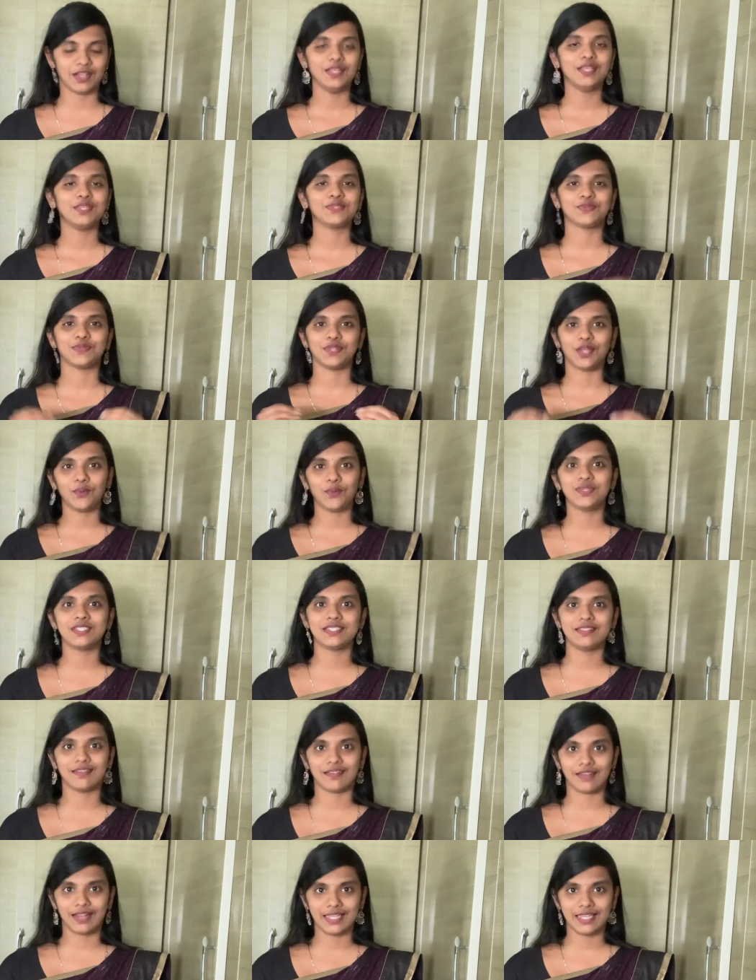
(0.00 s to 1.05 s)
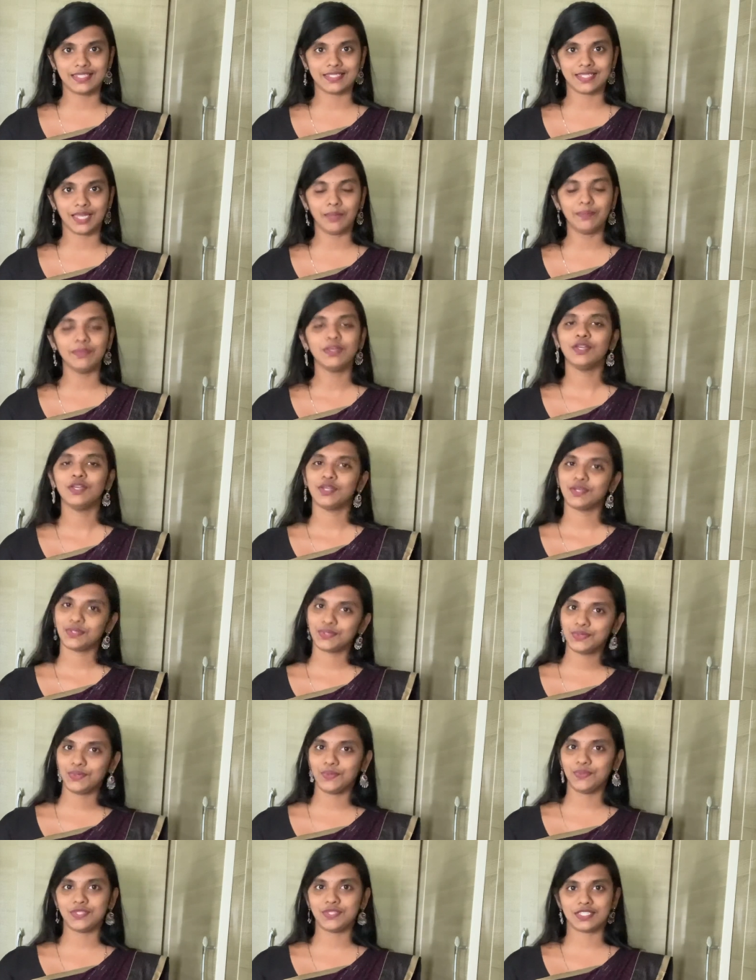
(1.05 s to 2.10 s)
So now is the right time.
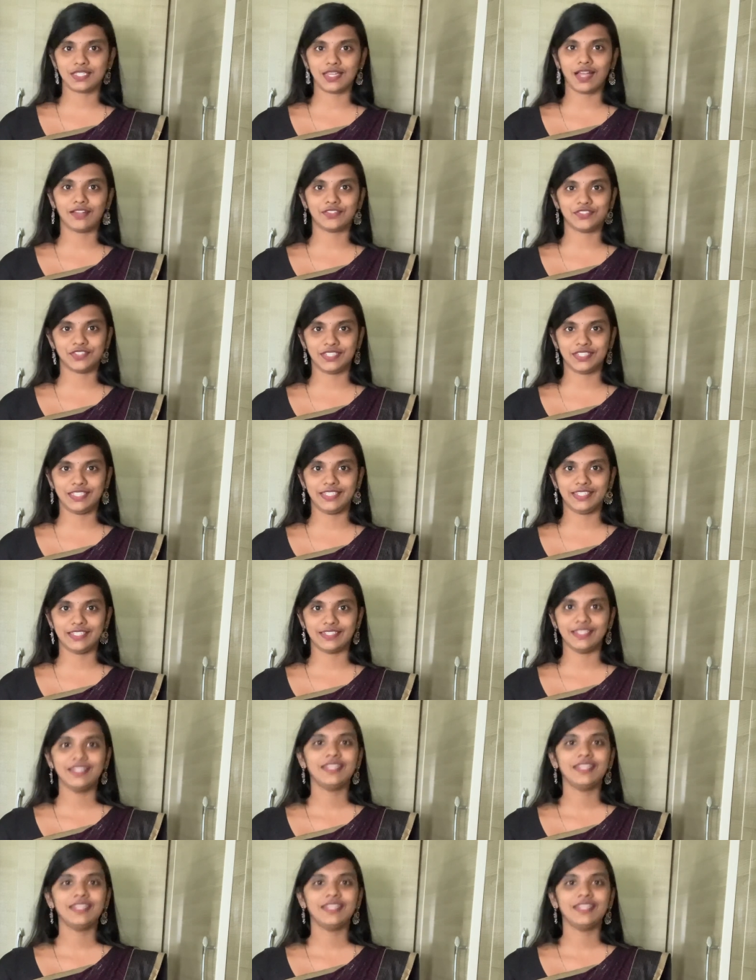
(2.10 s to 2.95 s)
Go start reading.